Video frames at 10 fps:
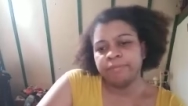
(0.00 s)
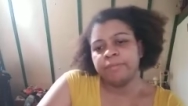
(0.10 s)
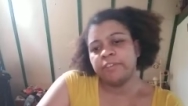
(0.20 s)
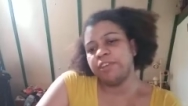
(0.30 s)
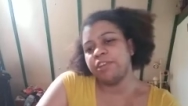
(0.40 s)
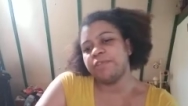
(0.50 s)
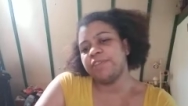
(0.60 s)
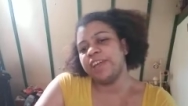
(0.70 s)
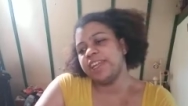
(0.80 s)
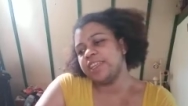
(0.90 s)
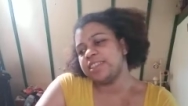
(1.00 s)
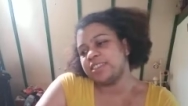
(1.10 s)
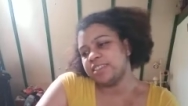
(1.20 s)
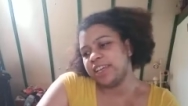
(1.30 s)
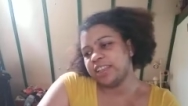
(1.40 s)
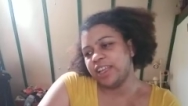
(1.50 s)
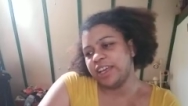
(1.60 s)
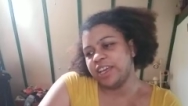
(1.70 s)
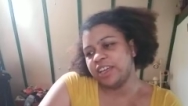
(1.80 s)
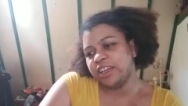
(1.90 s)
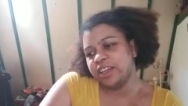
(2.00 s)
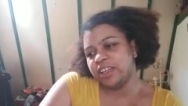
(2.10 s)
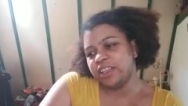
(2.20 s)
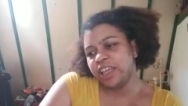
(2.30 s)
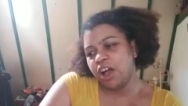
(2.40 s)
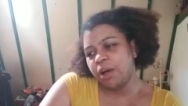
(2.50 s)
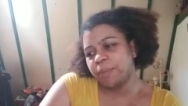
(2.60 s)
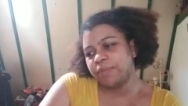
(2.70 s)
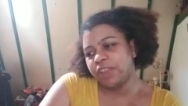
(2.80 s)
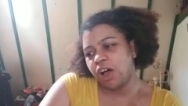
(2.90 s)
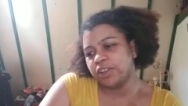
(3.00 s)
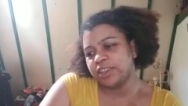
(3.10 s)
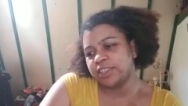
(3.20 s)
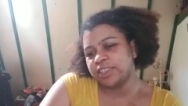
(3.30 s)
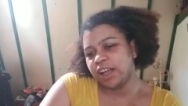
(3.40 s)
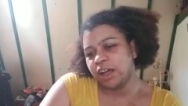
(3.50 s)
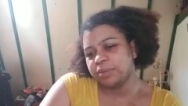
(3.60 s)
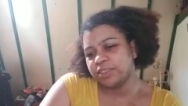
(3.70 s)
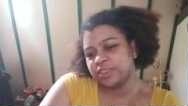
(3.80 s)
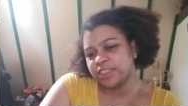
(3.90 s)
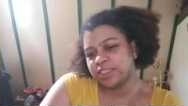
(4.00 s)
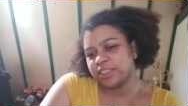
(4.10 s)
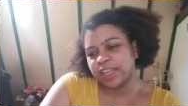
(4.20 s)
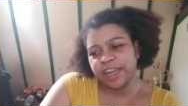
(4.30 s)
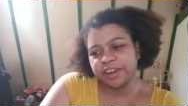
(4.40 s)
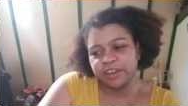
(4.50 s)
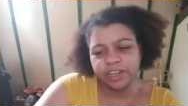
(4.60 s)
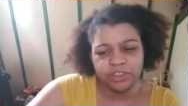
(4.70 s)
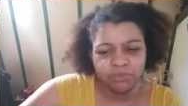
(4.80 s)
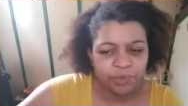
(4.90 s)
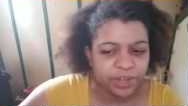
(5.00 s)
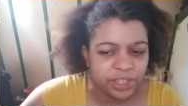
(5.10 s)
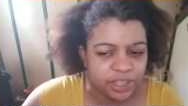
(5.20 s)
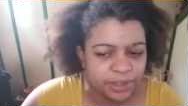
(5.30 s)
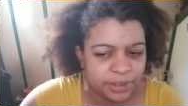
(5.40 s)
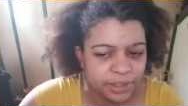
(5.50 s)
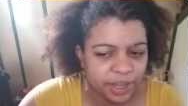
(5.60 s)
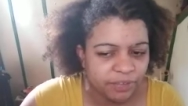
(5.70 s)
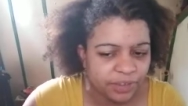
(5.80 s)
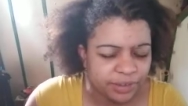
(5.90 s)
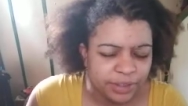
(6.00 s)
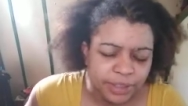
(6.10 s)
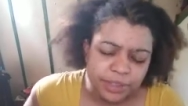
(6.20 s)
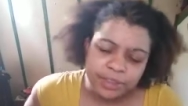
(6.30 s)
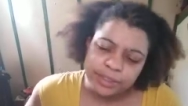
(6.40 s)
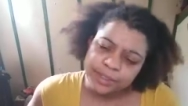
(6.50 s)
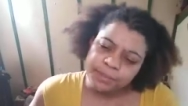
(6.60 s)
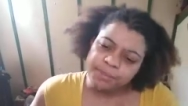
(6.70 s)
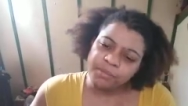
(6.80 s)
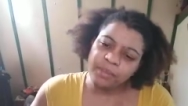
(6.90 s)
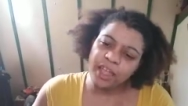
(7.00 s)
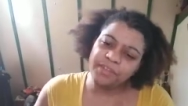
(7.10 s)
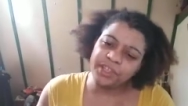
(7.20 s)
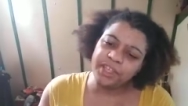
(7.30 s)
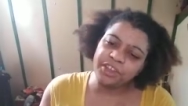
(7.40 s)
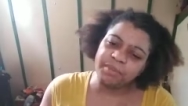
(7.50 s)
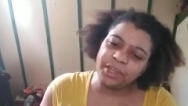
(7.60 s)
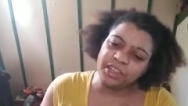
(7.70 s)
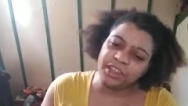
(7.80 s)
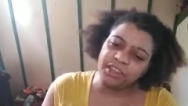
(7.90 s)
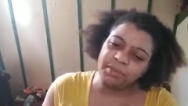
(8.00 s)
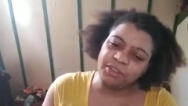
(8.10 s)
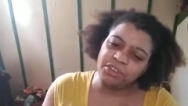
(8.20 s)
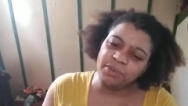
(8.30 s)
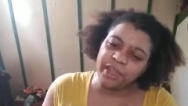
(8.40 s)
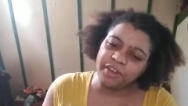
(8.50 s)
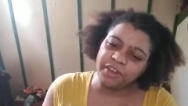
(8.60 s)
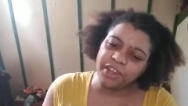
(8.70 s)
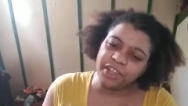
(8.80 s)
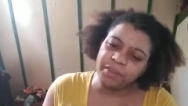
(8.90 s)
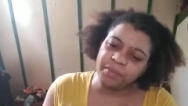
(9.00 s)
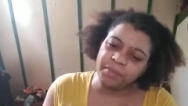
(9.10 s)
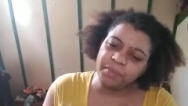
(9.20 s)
What you're afraid is is that like the op all these options and desire is really I feel I feel like you're being a little bit too arrogant